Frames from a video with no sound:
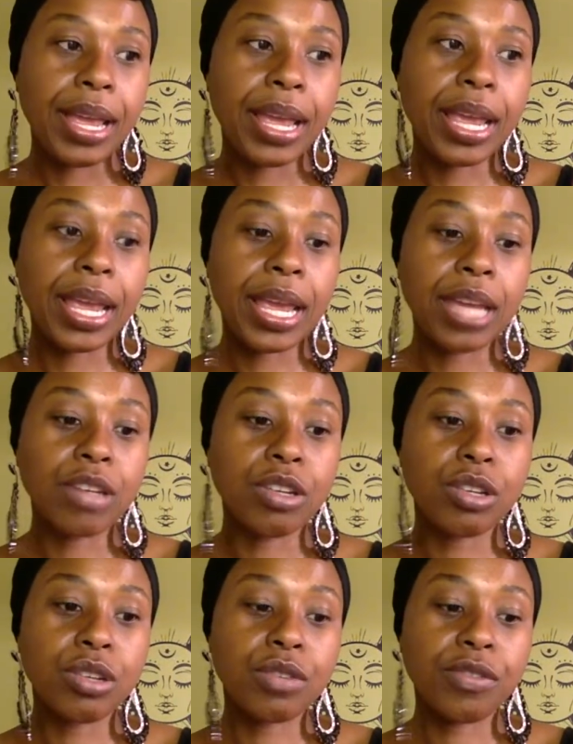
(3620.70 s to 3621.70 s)
and
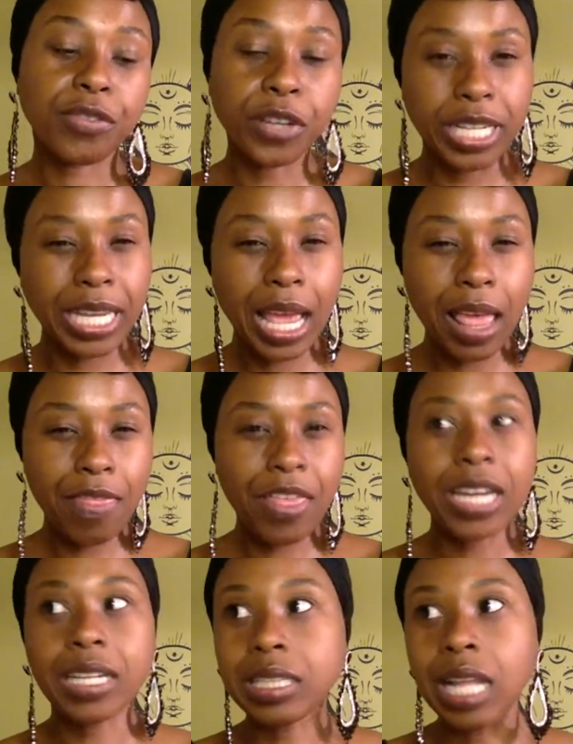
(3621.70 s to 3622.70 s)
forget
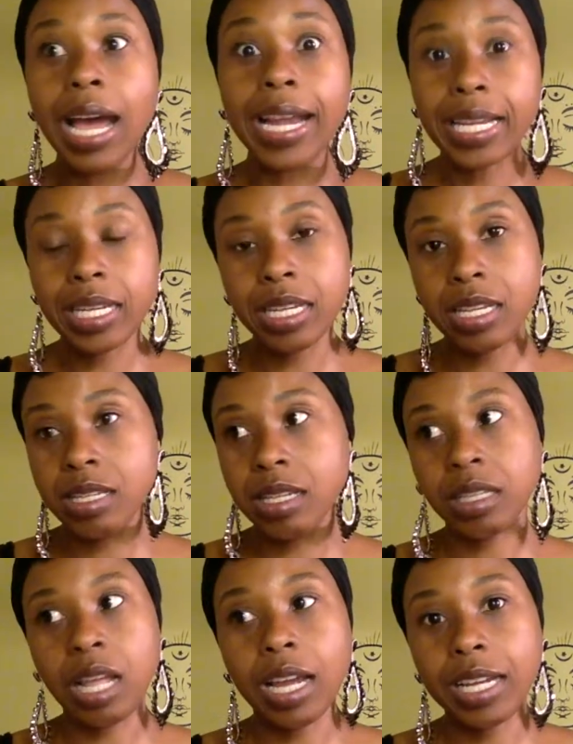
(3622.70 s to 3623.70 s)
that a lion is a
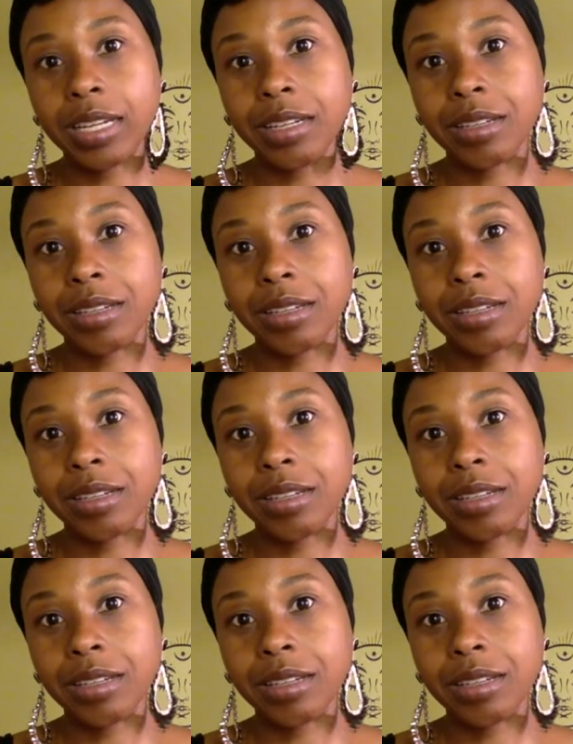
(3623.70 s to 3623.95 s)
lion.